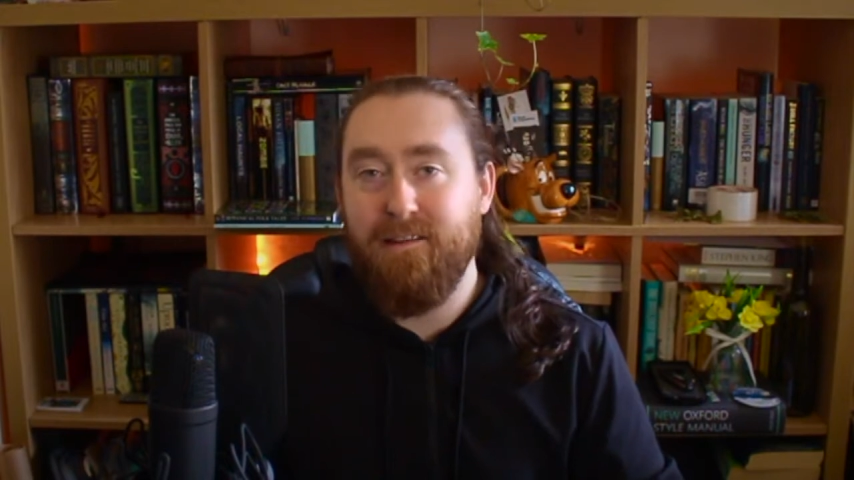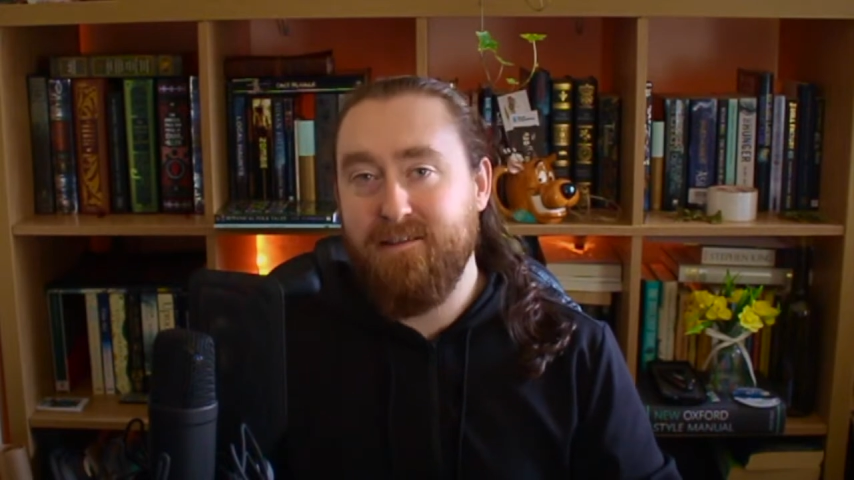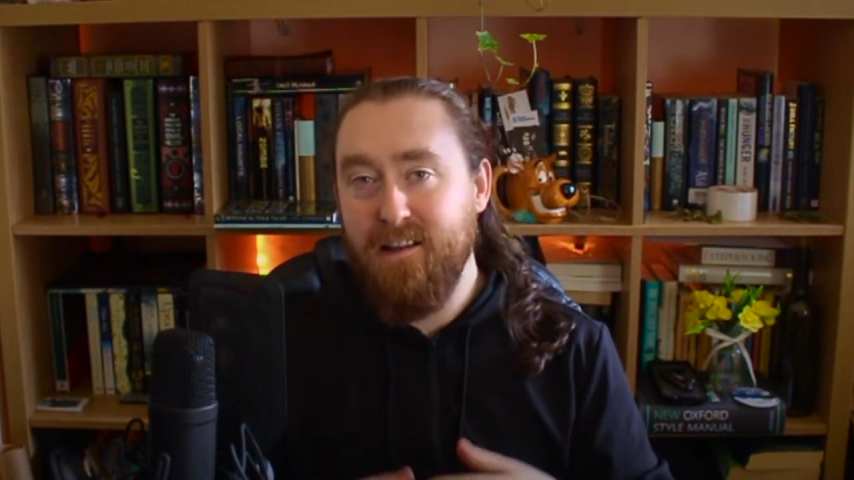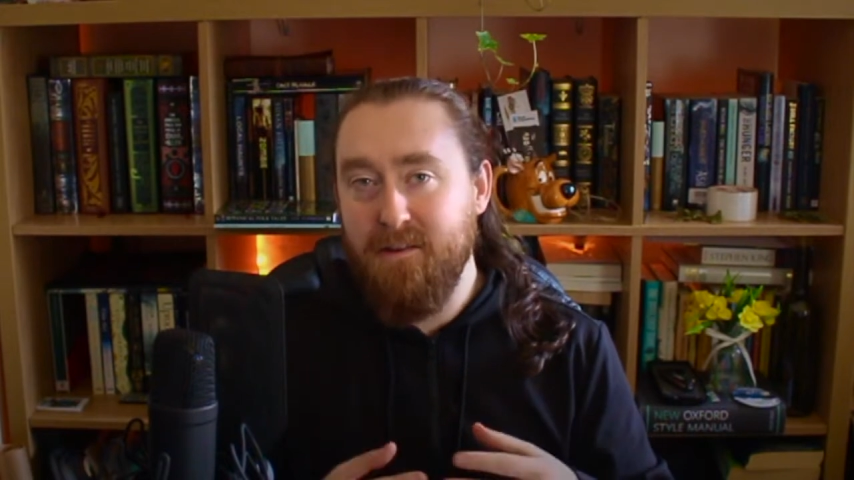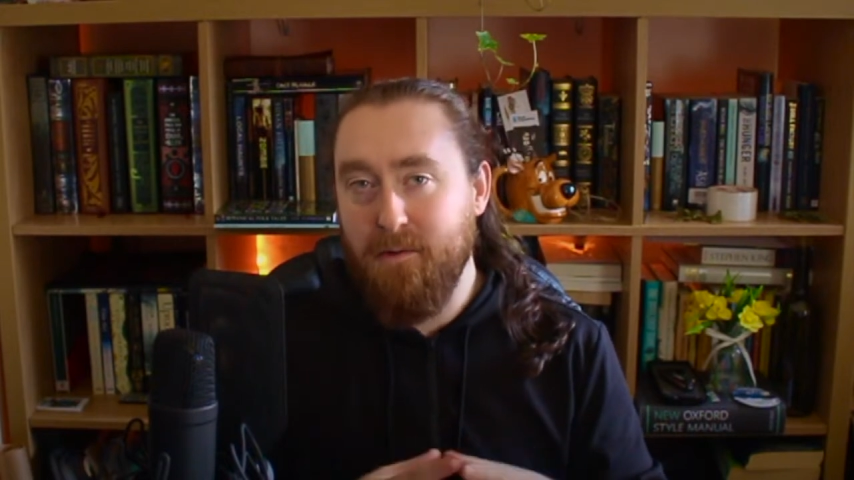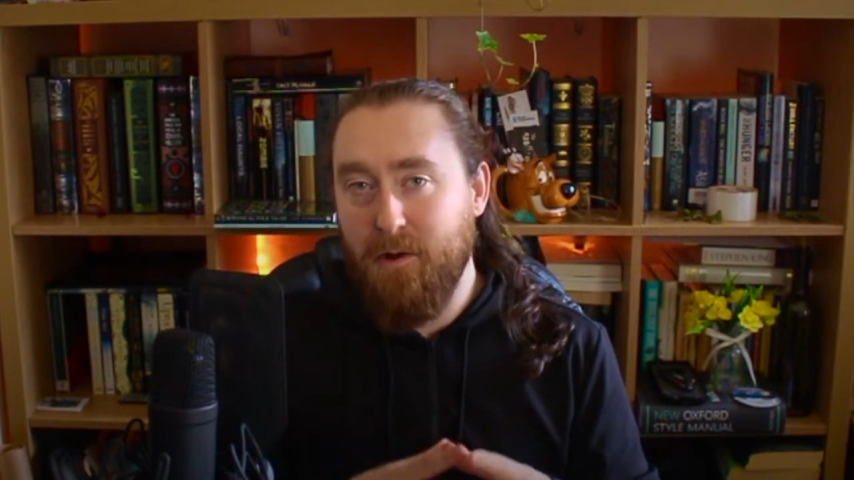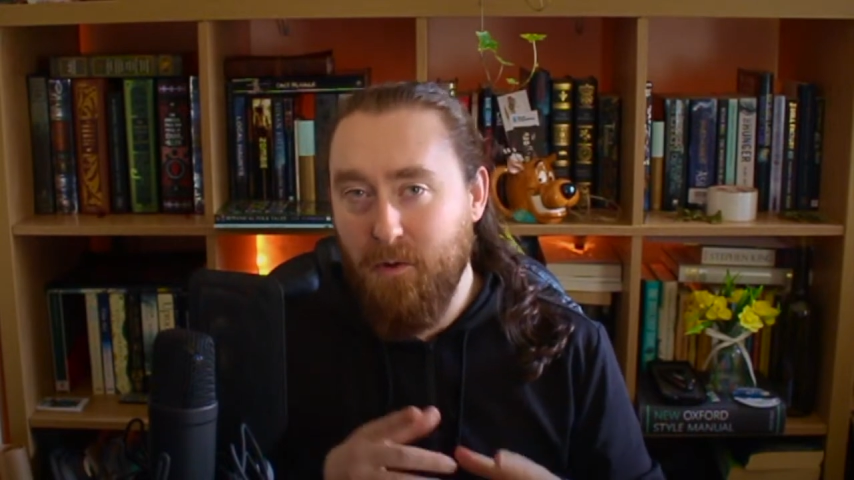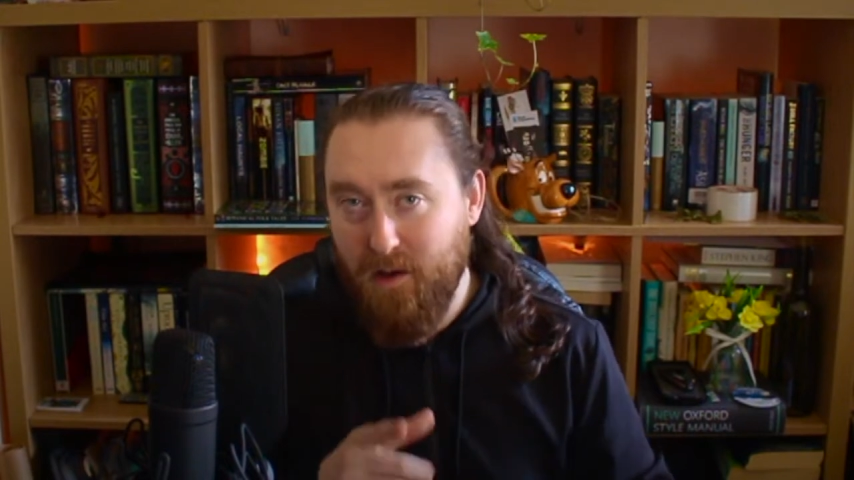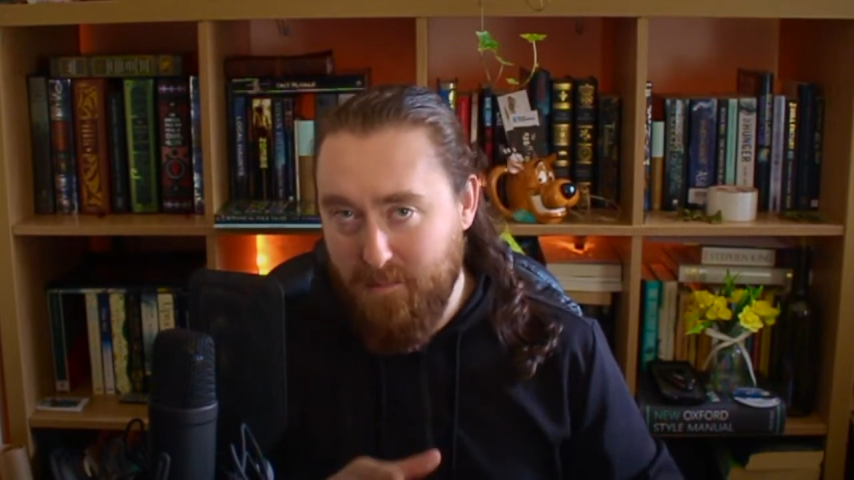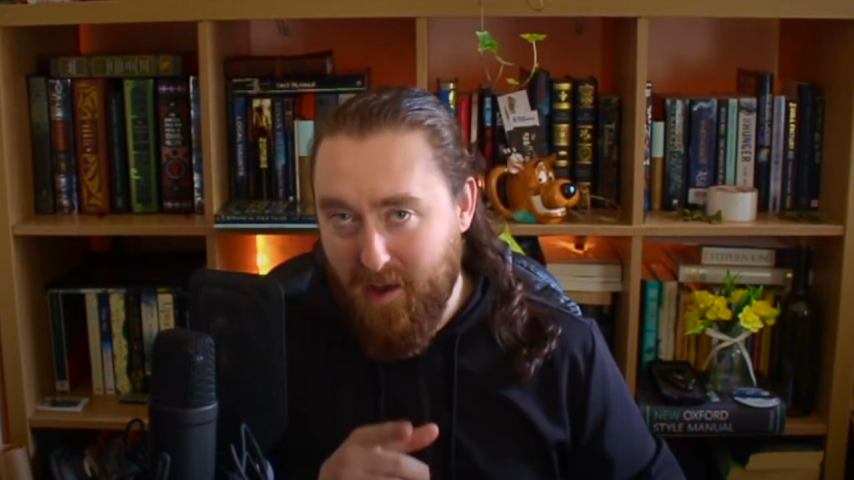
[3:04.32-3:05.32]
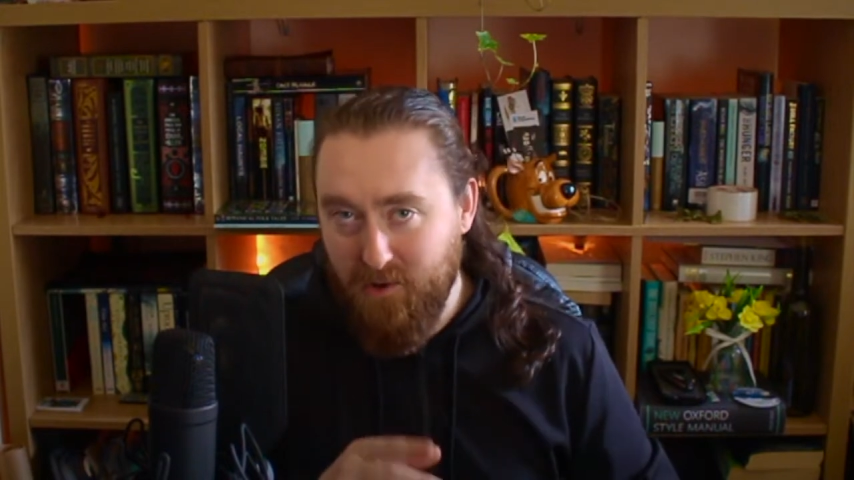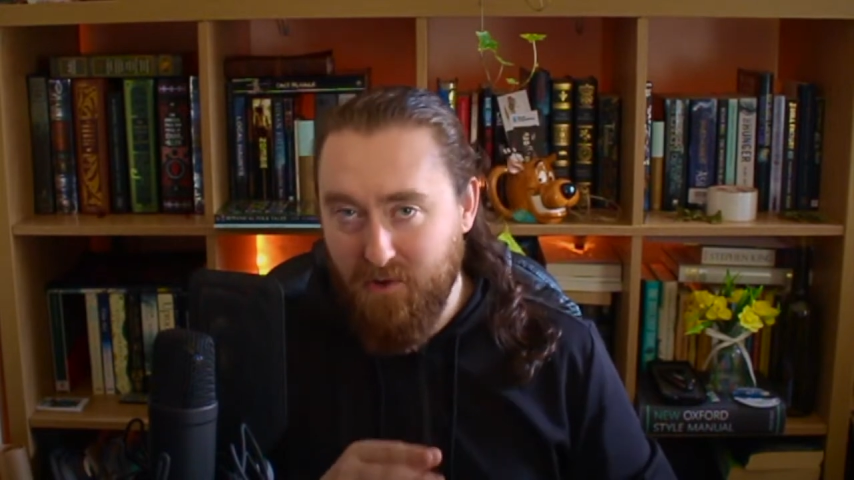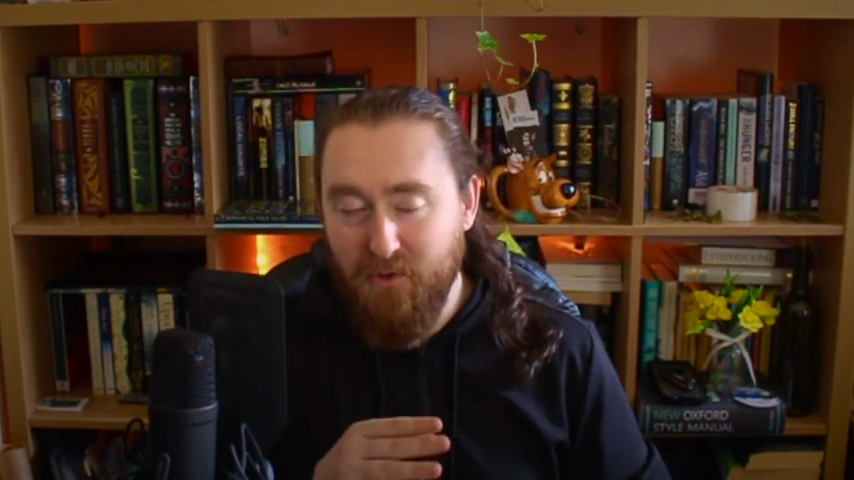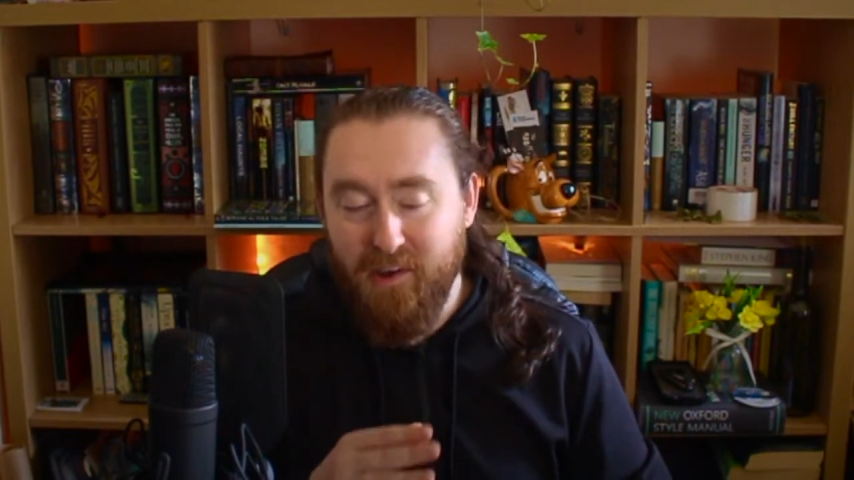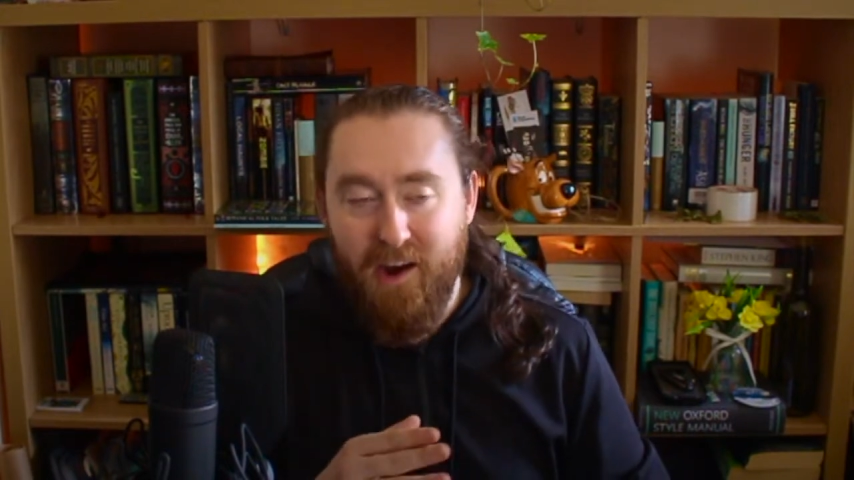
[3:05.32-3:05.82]
I tell you about
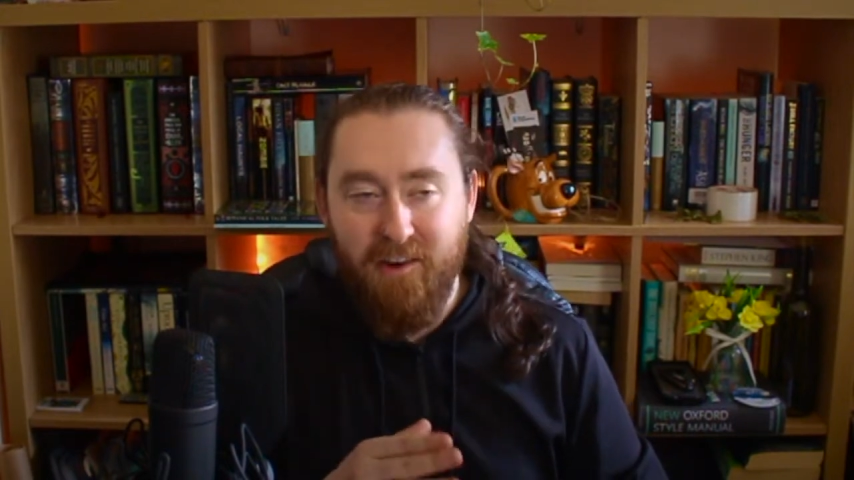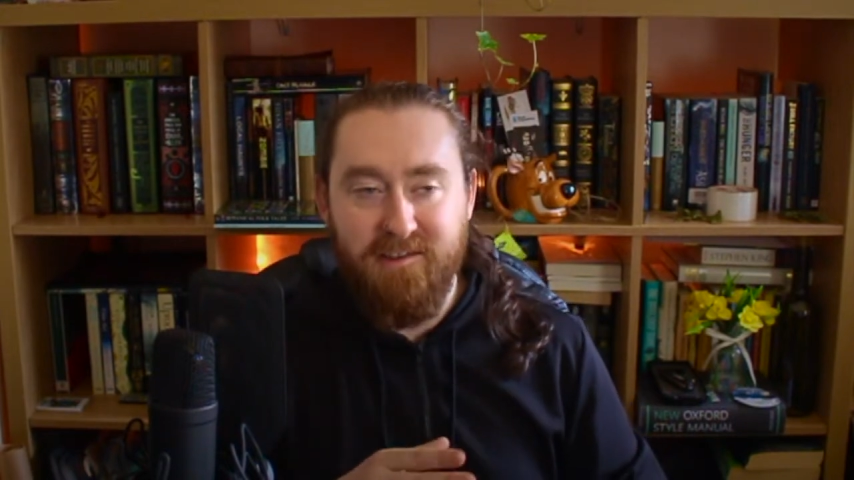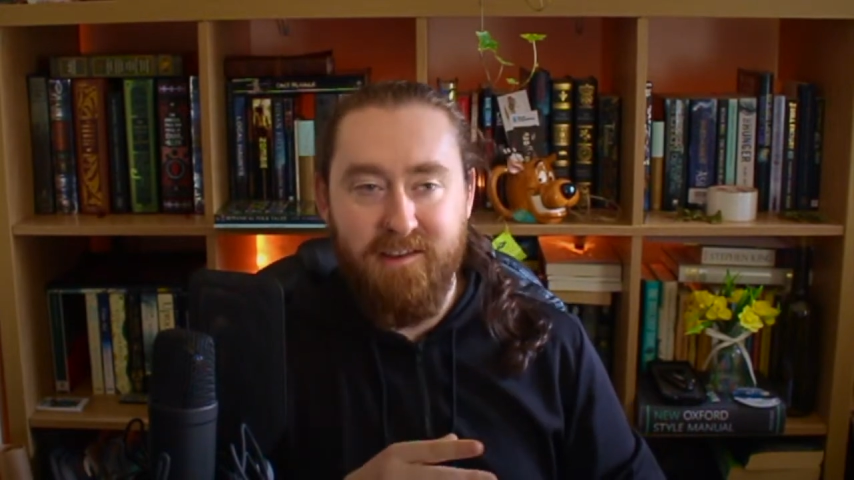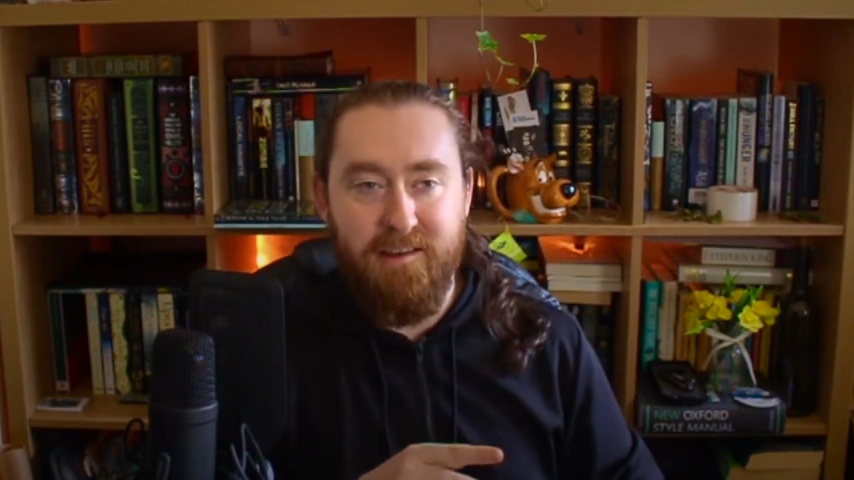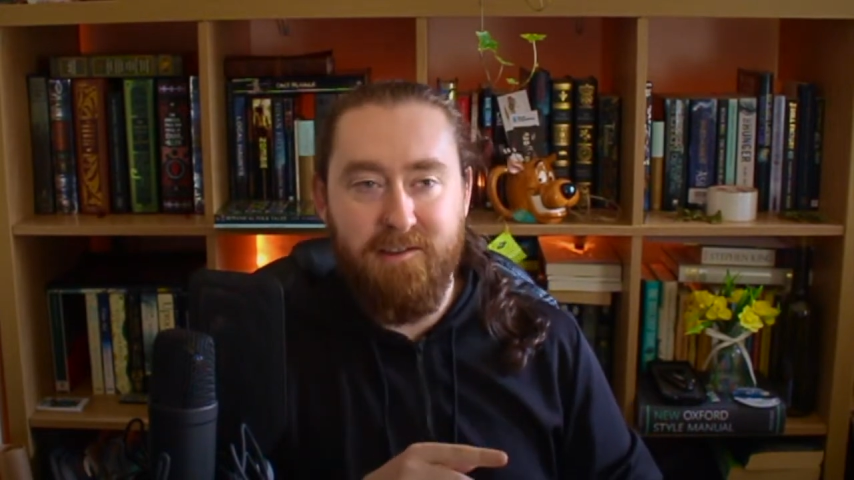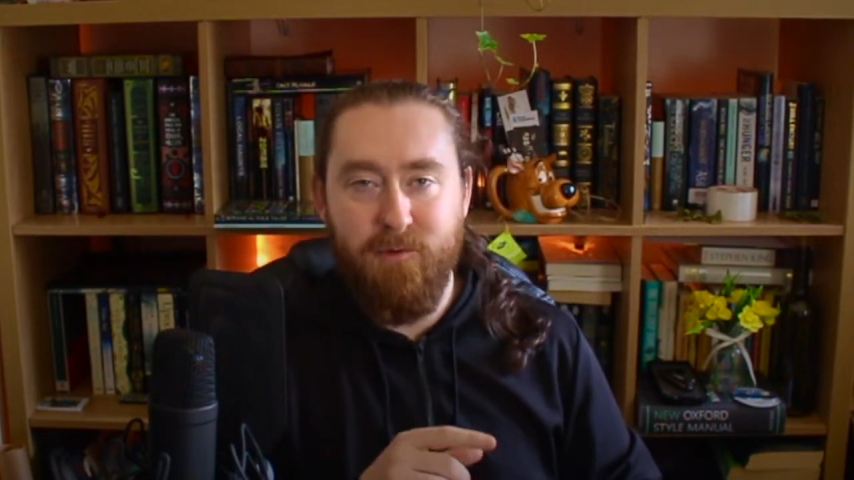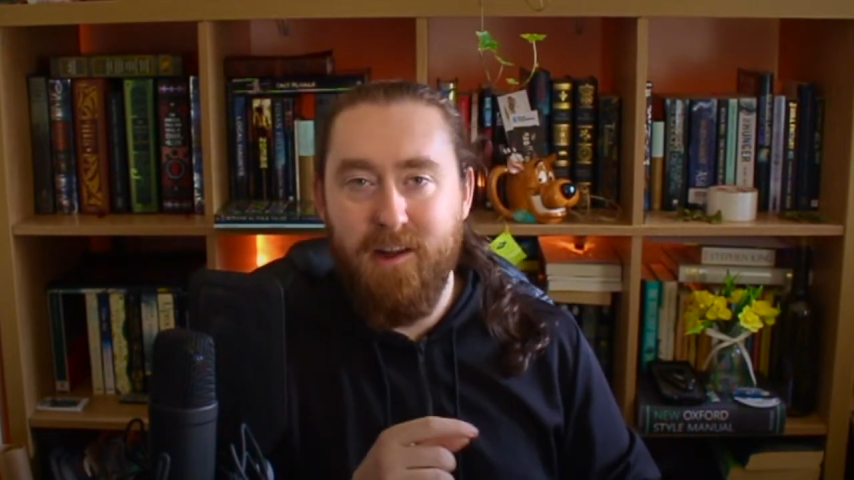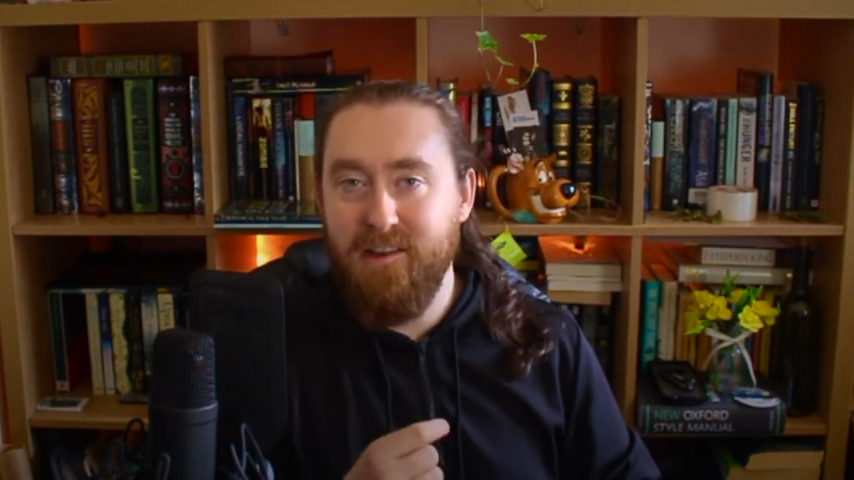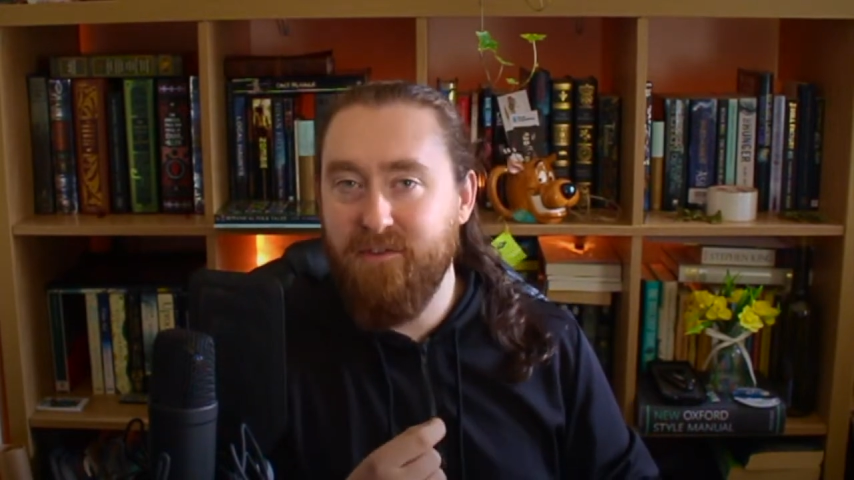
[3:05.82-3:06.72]
other characters in this as well,